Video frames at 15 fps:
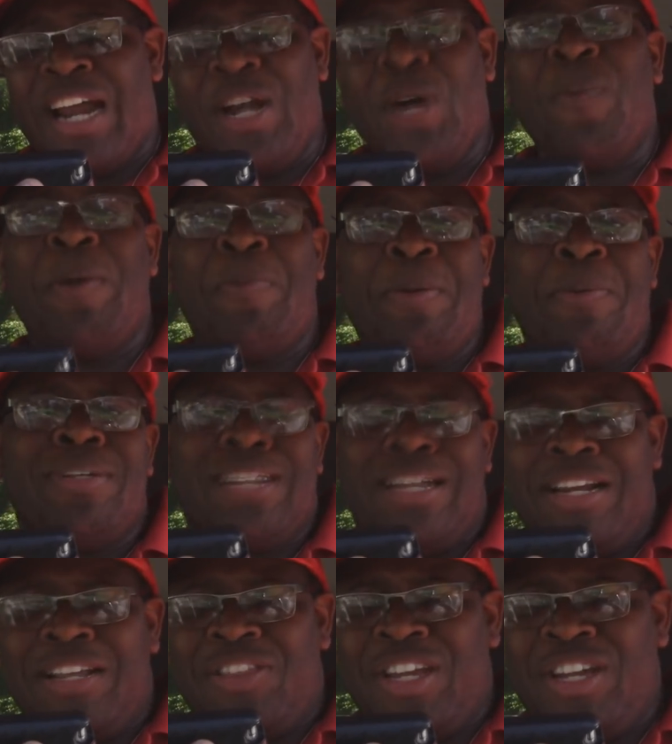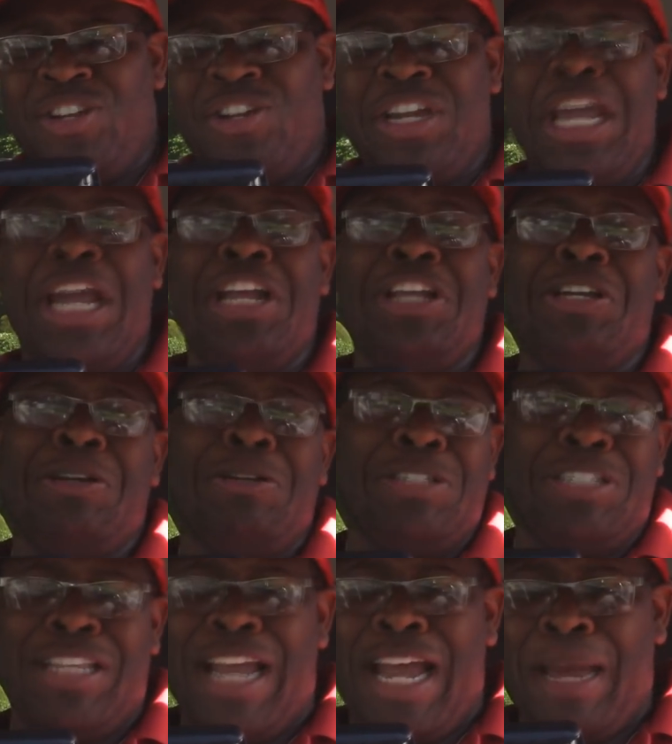I know what people are going to think. You can't
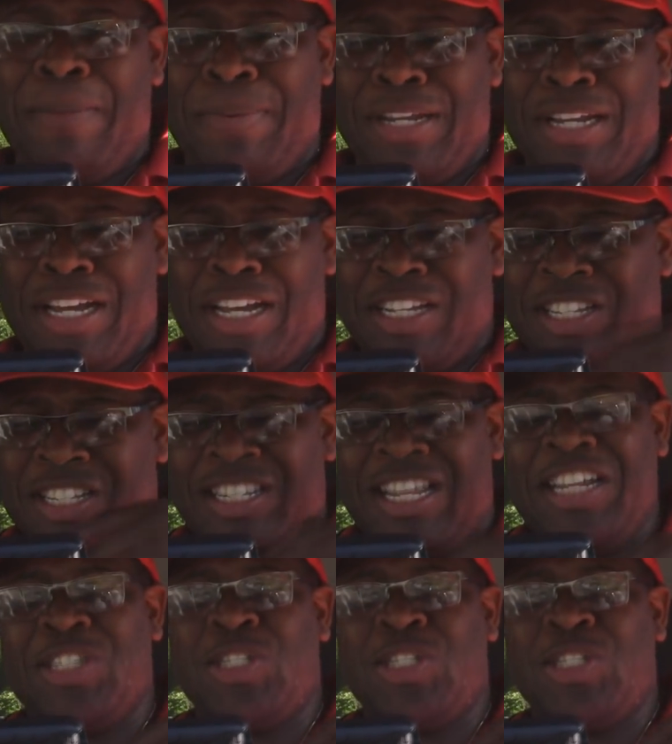use that because it's like